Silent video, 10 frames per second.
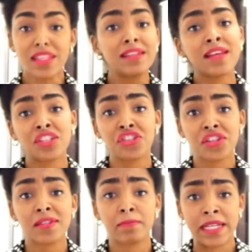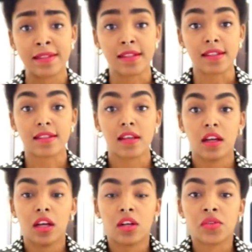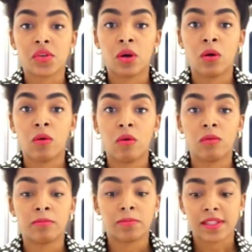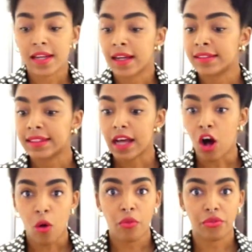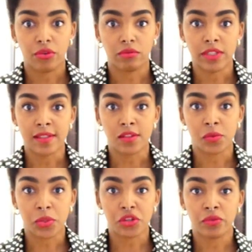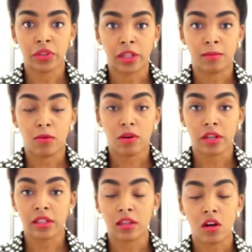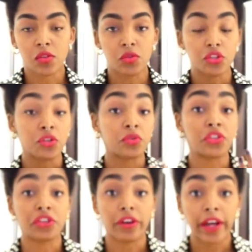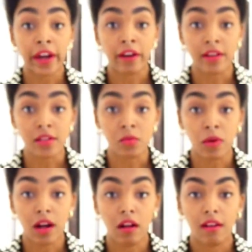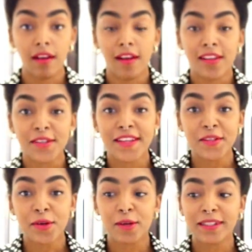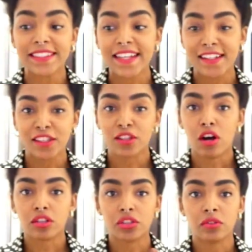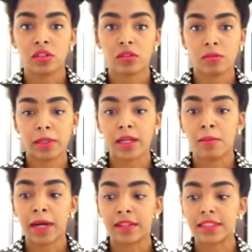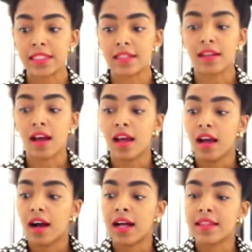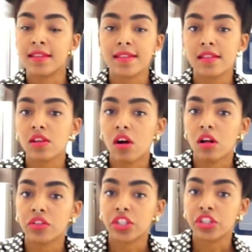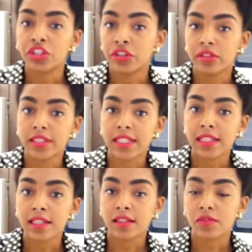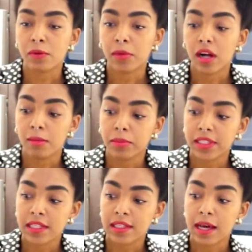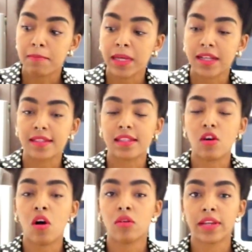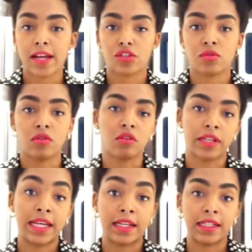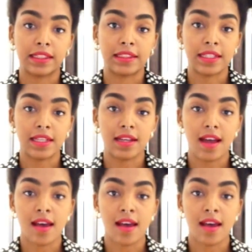And that's just basics. So besides health reasons, which are really important, it also shows in your hair as well. So that's why I'm excited to talk to you a little bit about tea. This is called Your Tea. It's from a company that makes all natural organic tea.